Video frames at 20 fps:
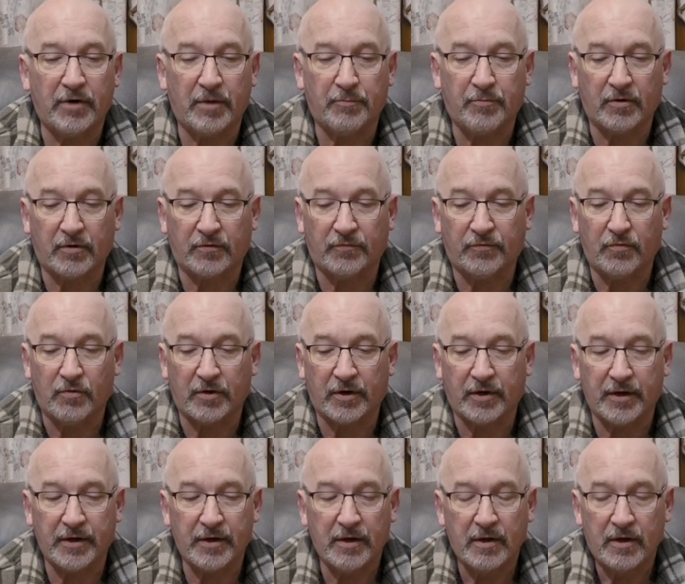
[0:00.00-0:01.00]
Pocket
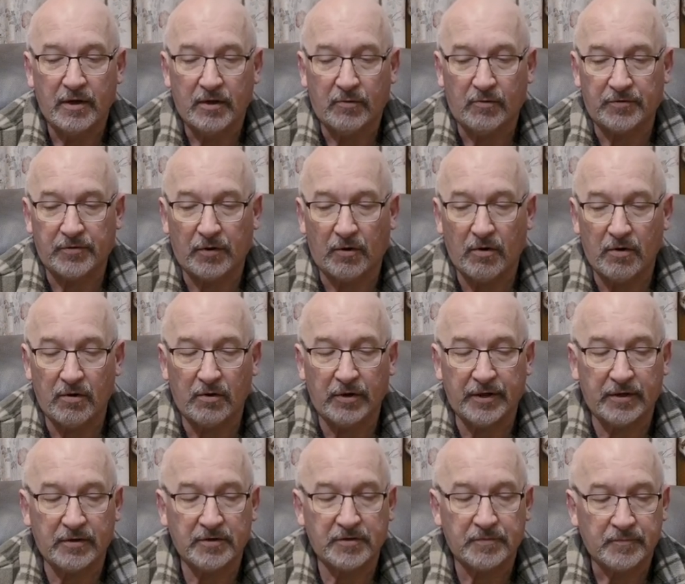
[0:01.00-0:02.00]
4K with the long
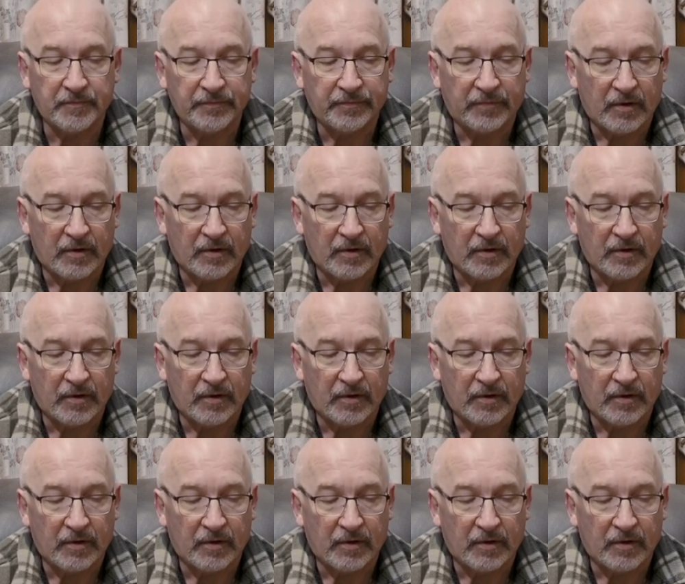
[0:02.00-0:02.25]
lens,